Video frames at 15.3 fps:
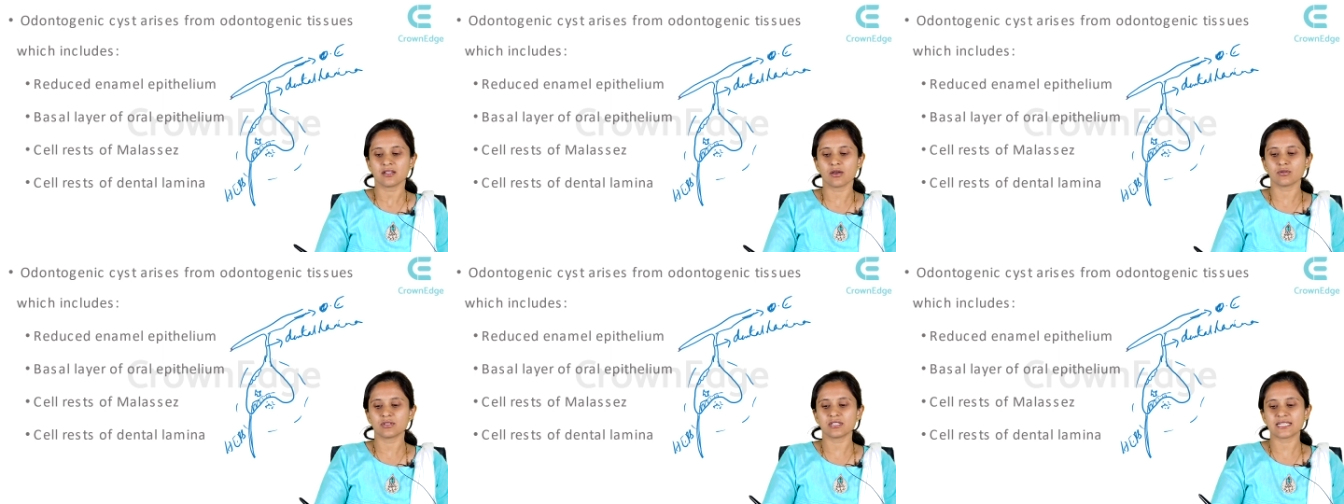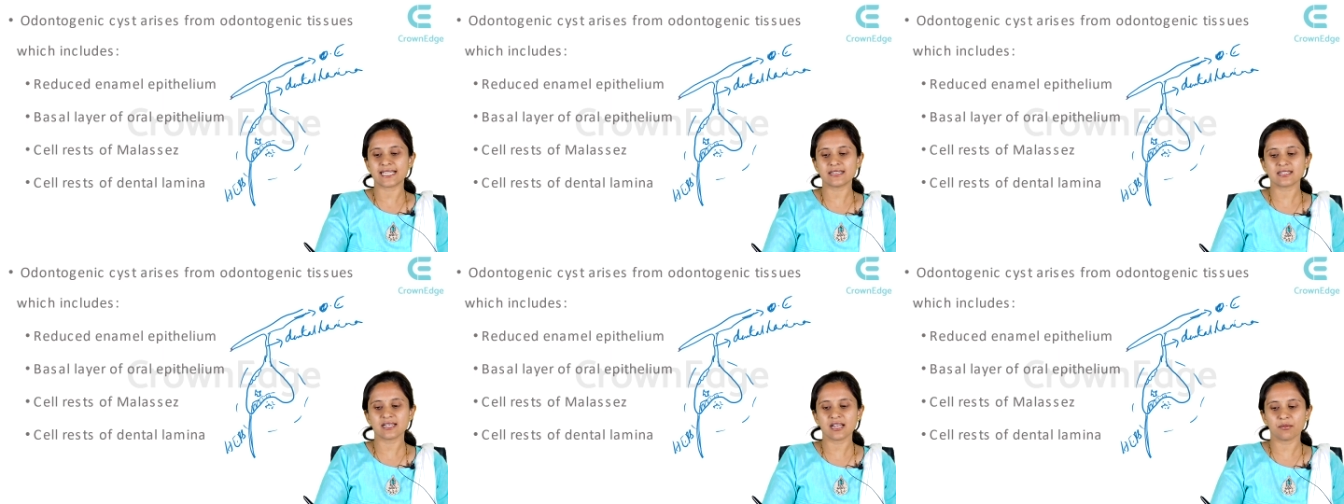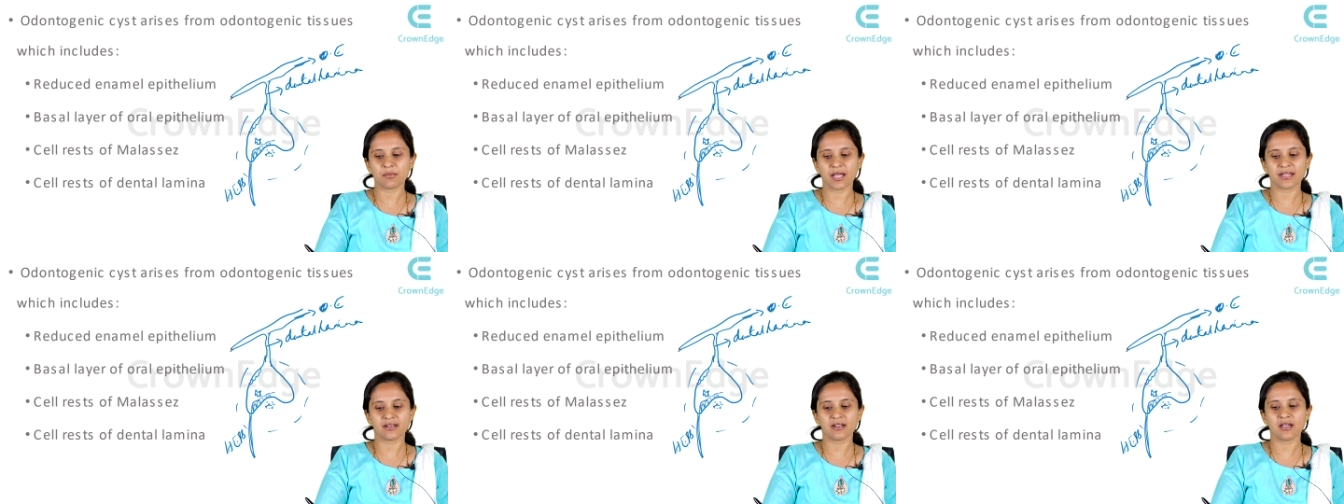Now, the dental
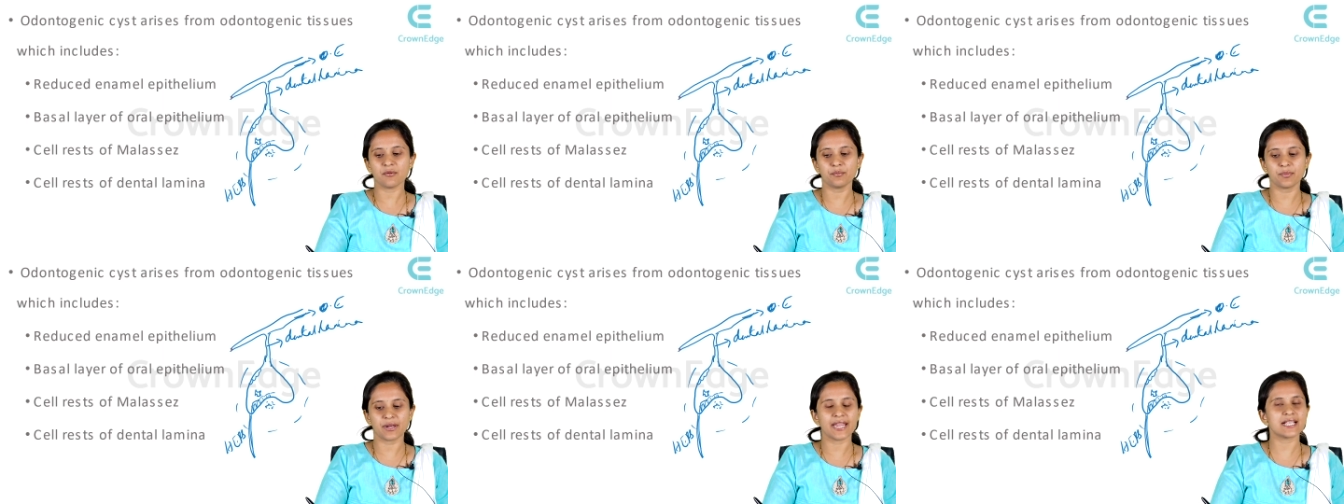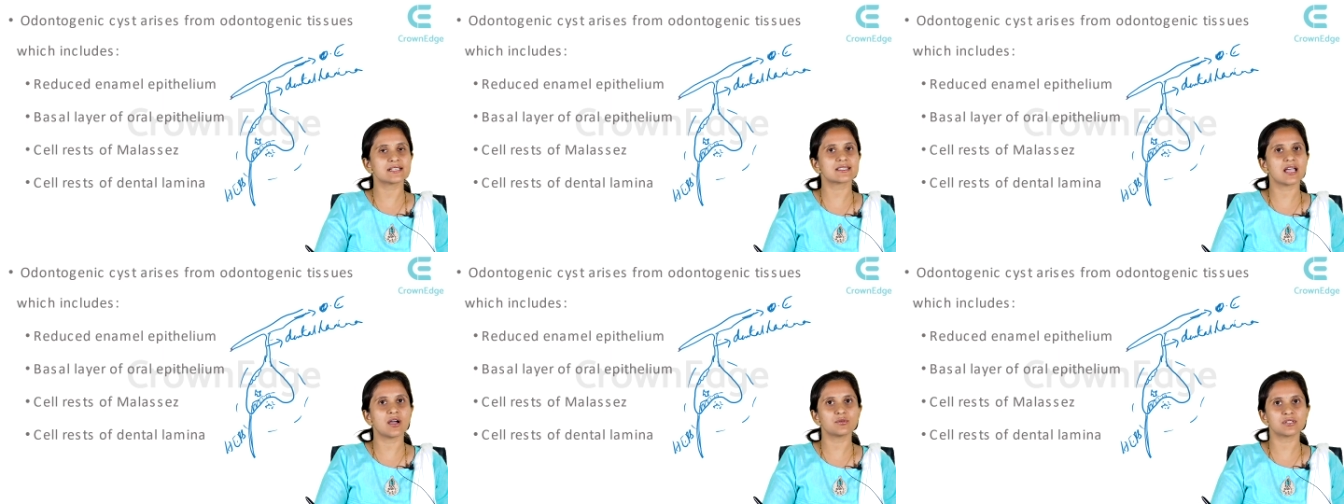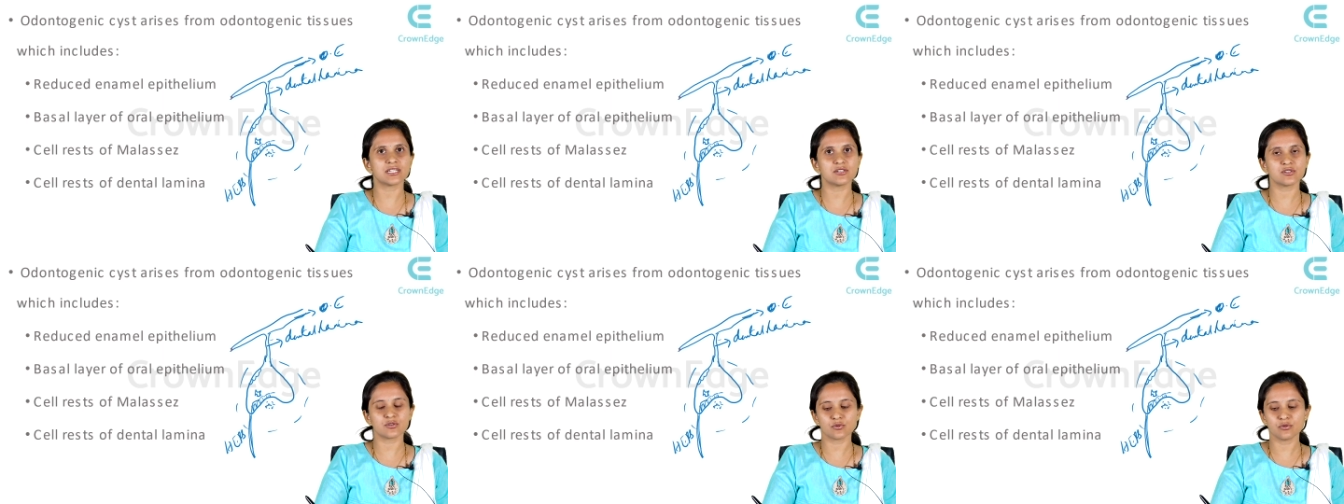lamina breaks out
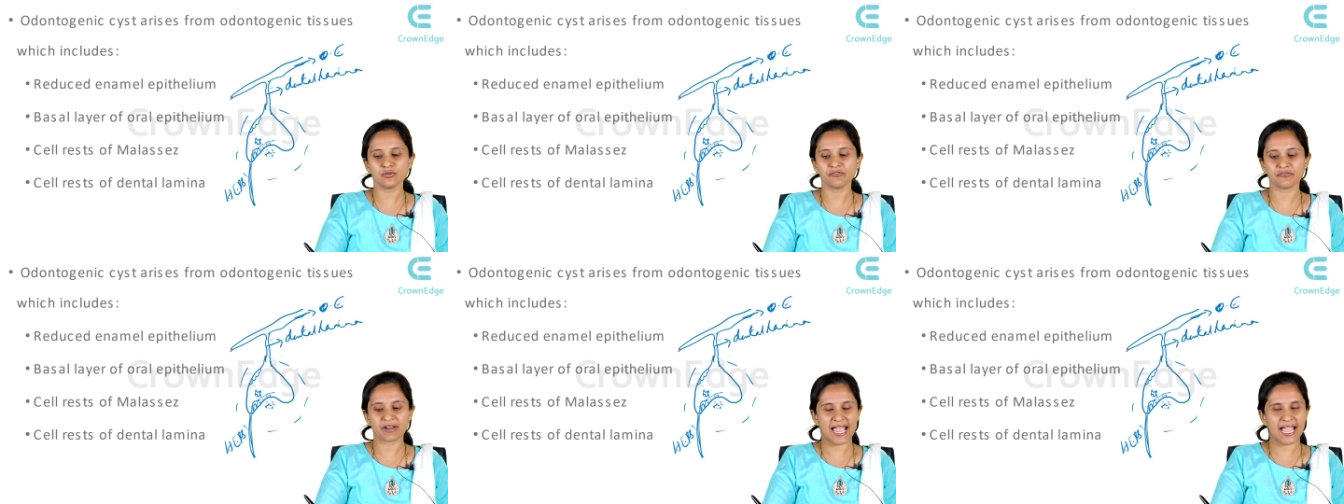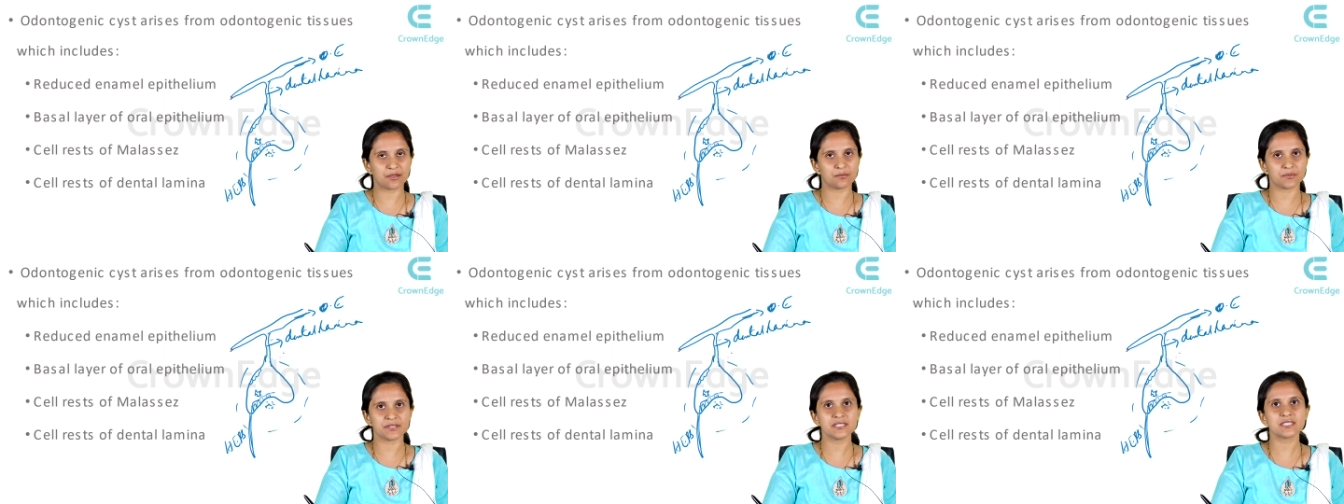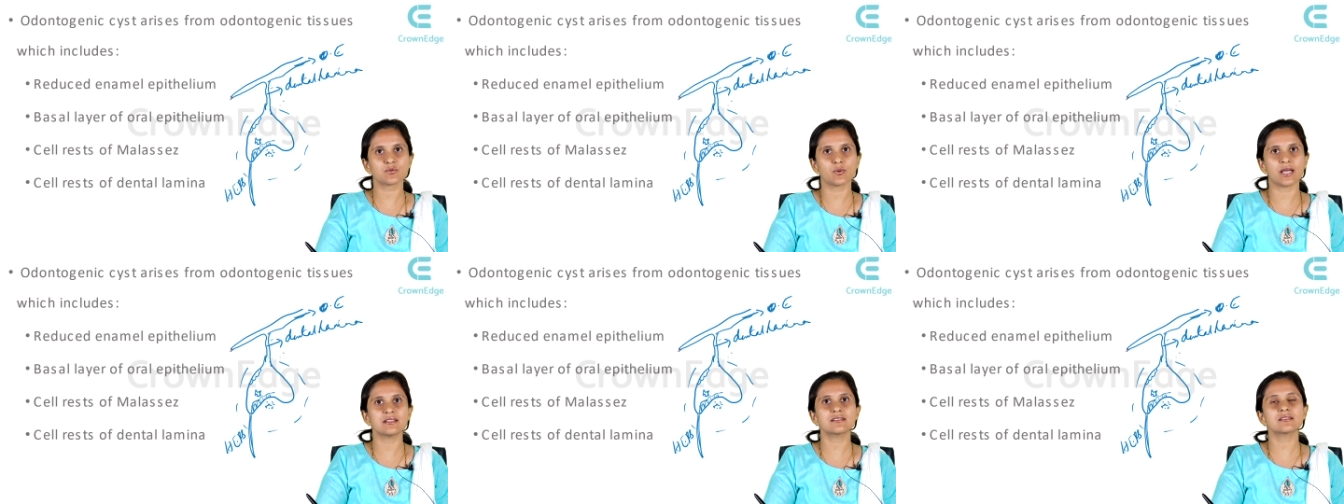into fragments
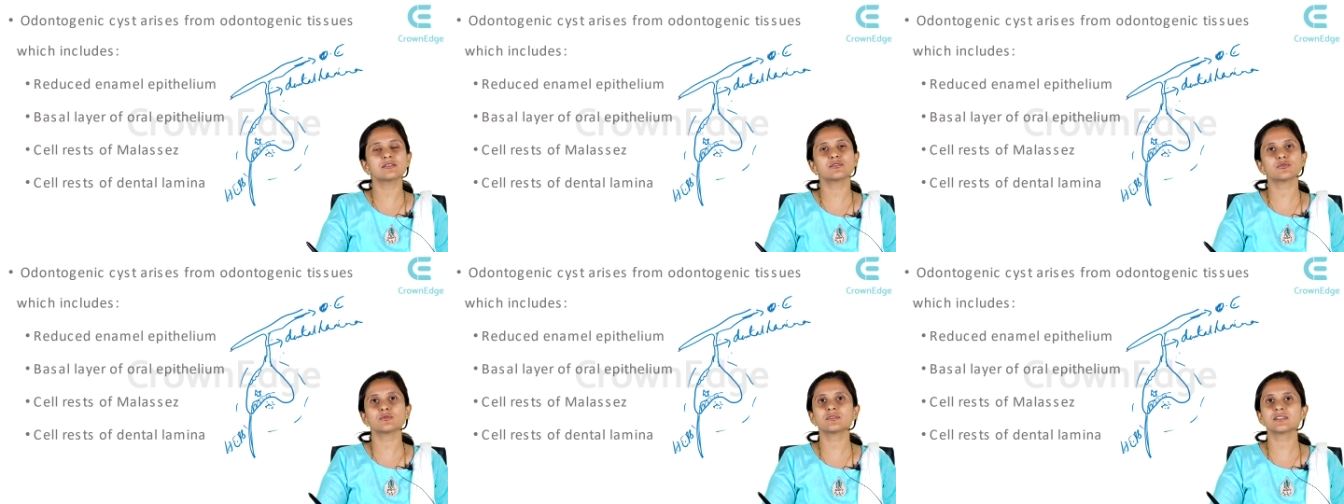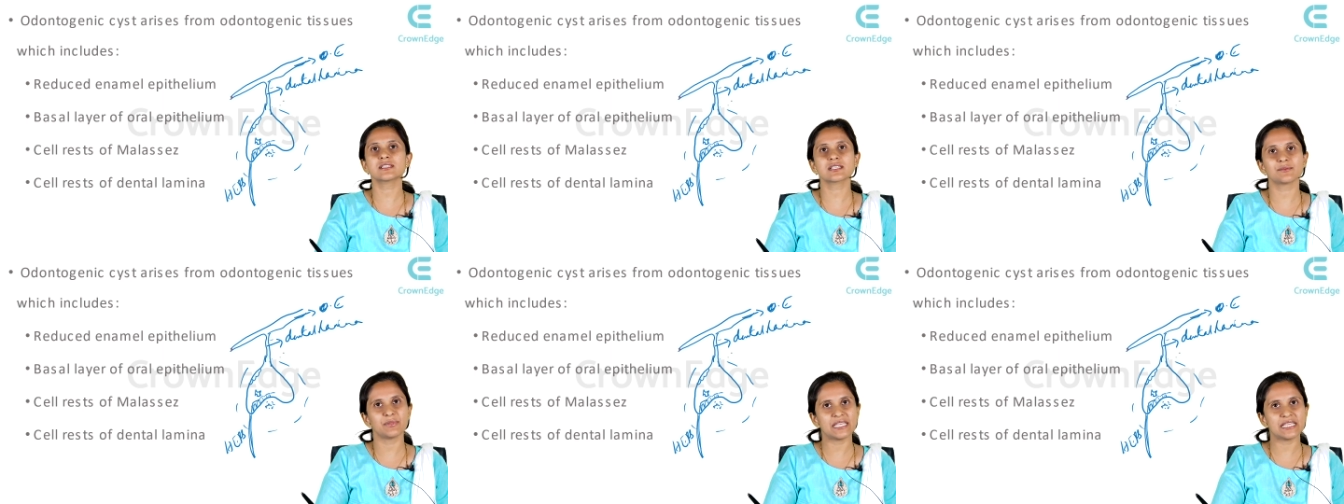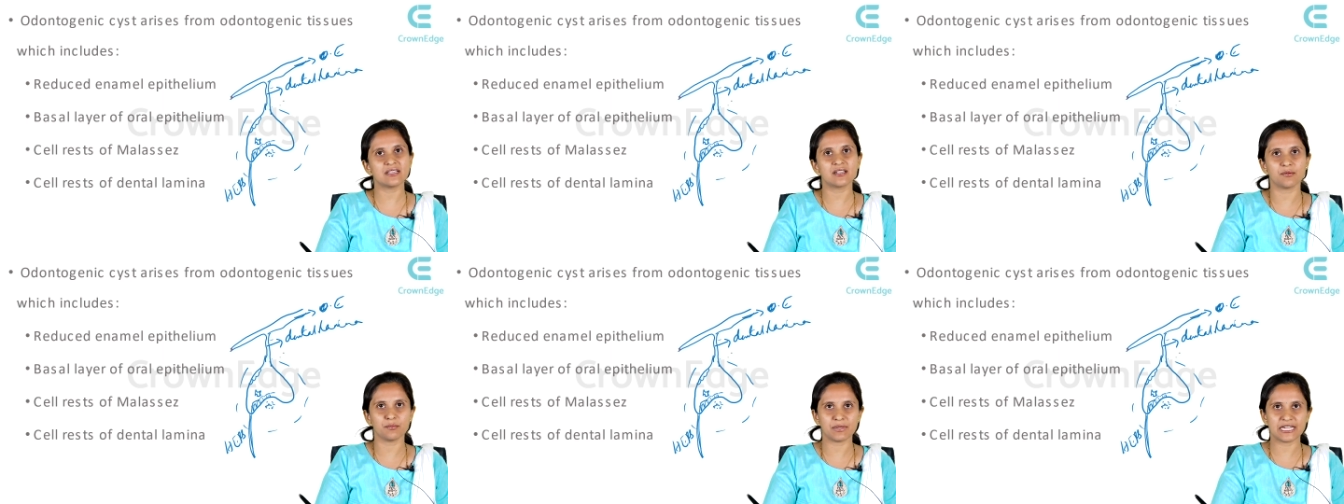once the tooth is being
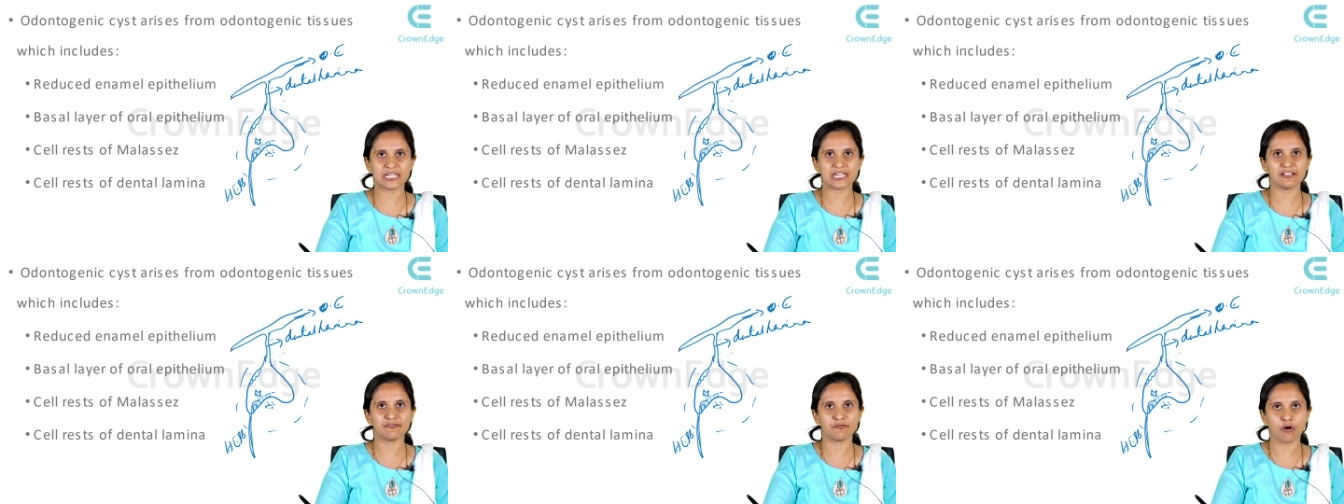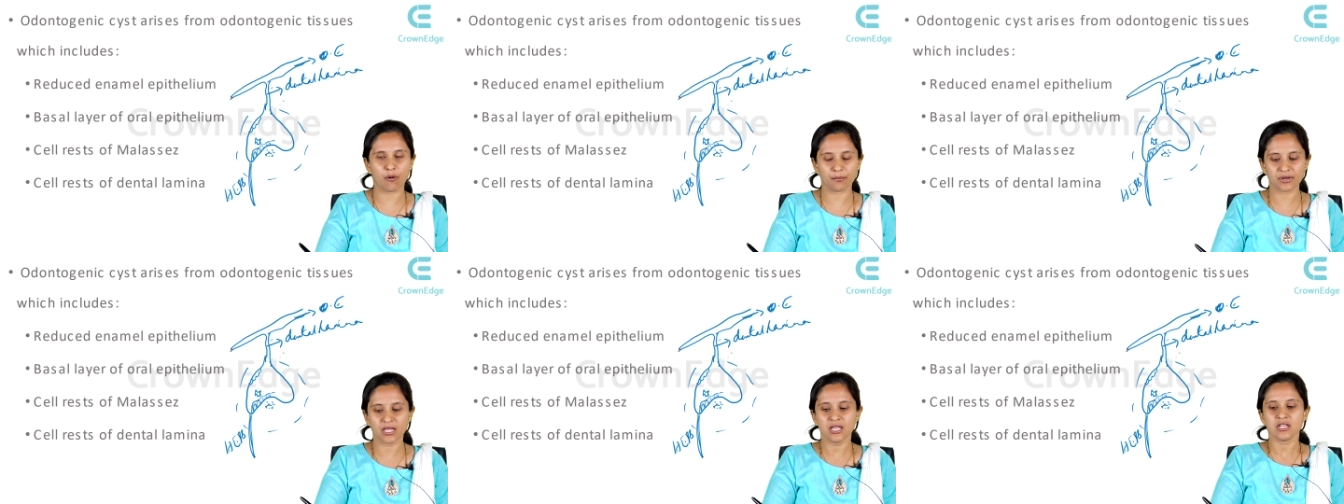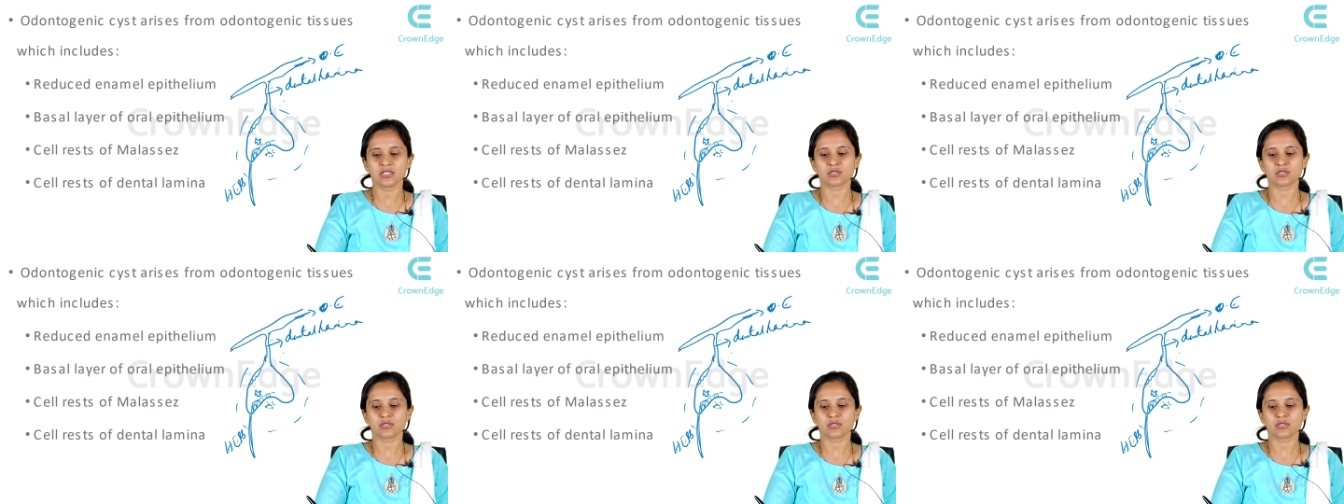completely formed.